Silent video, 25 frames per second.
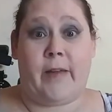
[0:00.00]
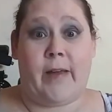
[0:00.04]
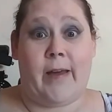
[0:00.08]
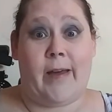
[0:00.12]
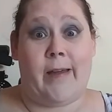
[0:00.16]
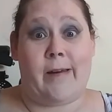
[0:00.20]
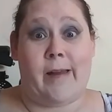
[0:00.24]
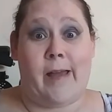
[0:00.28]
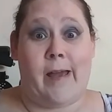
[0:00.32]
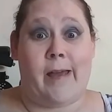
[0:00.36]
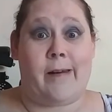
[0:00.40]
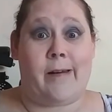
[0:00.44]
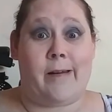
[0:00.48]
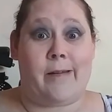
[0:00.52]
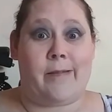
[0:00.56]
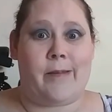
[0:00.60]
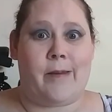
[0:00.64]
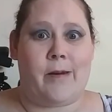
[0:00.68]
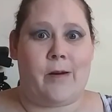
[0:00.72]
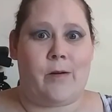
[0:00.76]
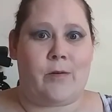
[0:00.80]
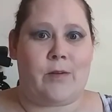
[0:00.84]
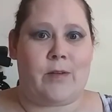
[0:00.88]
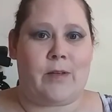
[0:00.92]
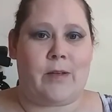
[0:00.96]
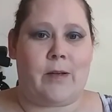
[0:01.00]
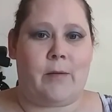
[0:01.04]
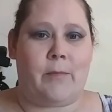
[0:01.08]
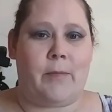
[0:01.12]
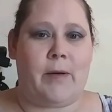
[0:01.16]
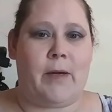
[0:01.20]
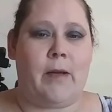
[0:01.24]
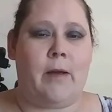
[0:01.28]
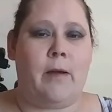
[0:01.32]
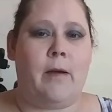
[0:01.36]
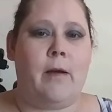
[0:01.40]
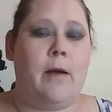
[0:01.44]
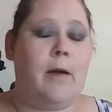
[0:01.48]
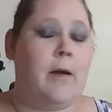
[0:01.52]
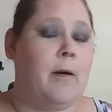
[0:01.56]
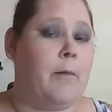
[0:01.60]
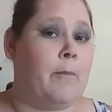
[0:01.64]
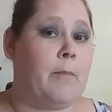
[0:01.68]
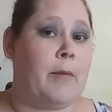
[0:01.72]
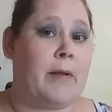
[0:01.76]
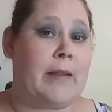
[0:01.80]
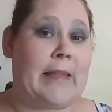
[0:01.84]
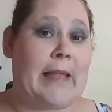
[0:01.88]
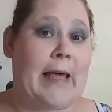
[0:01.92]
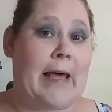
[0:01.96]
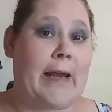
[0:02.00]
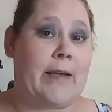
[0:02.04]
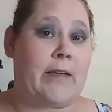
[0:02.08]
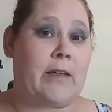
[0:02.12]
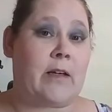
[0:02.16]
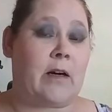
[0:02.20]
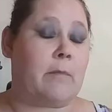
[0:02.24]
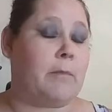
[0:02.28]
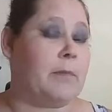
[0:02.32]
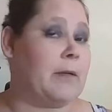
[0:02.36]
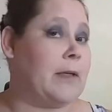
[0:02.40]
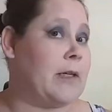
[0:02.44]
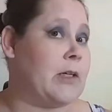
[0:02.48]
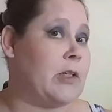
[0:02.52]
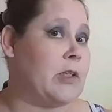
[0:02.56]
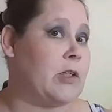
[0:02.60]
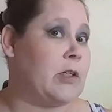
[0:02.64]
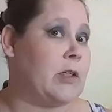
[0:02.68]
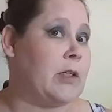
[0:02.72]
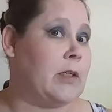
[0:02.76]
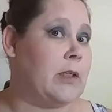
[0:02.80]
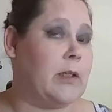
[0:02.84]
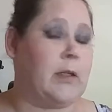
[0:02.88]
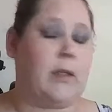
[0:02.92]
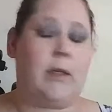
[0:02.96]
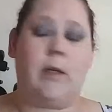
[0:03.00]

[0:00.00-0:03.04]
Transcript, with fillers: and, and on the nose a little bit. But that is our blush.